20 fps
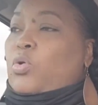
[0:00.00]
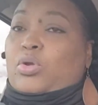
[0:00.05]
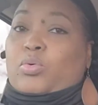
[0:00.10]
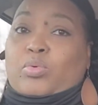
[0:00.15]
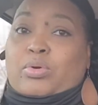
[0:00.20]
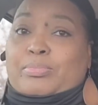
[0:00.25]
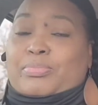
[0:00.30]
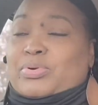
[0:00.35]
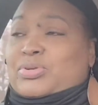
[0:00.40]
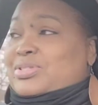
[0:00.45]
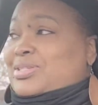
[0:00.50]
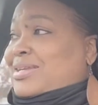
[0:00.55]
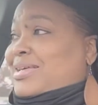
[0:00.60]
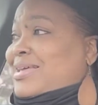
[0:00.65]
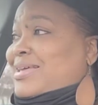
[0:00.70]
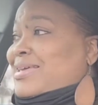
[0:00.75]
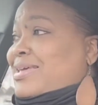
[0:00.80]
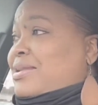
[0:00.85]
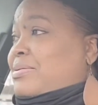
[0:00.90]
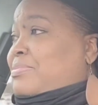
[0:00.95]
Only one person
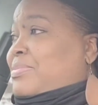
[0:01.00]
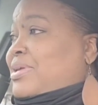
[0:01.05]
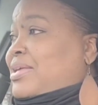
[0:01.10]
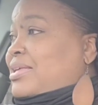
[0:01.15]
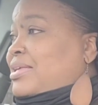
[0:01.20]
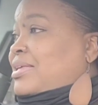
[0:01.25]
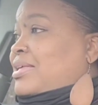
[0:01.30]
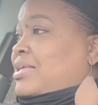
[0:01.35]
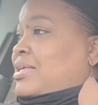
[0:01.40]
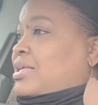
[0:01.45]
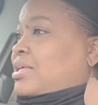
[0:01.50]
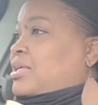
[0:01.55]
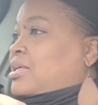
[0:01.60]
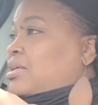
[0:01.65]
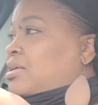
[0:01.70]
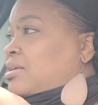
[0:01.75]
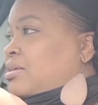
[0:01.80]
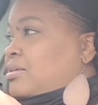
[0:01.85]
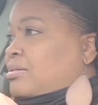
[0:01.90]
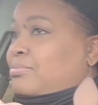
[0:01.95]
ahead of me,
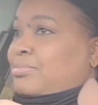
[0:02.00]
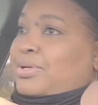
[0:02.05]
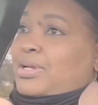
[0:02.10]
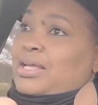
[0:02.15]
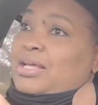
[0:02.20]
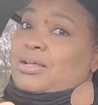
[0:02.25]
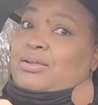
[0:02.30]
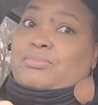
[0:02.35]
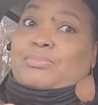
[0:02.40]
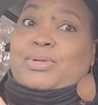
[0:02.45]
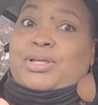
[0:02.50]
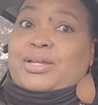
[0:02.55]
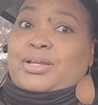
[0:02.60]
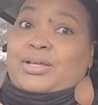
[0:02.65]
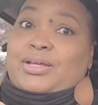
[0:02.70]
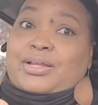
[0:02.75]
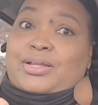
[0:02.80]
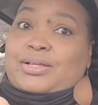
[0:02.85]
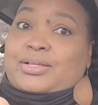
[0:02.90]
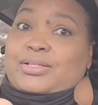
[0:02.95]
but that don't mean
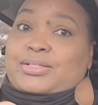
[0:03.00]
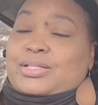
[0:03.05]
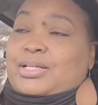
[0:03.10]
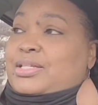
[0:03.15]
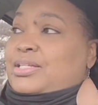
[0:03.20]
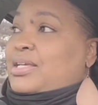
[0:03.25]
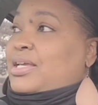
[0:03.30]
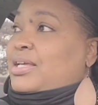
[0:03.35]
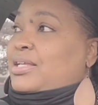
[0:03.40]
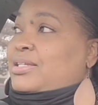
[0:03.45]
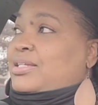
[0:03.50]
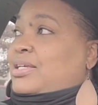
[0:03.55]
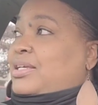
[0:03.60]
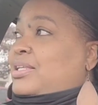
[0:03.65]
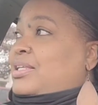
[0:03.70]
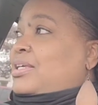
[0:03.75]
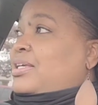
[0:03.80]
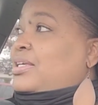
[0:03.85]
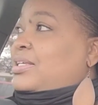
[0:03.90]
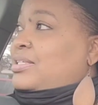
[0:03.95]
nothing because they take
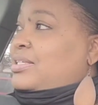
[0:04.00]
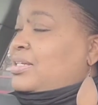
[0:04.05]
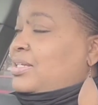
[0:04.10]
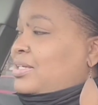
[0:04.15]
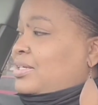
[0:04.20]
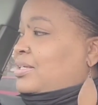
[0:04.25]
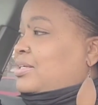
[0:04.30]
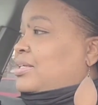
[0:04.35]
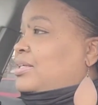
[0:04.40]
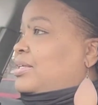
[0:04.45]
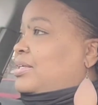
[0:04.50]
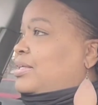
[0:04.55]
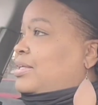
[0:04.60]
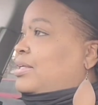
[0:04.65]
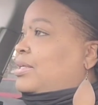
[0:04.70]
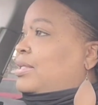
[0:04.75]
10 years to.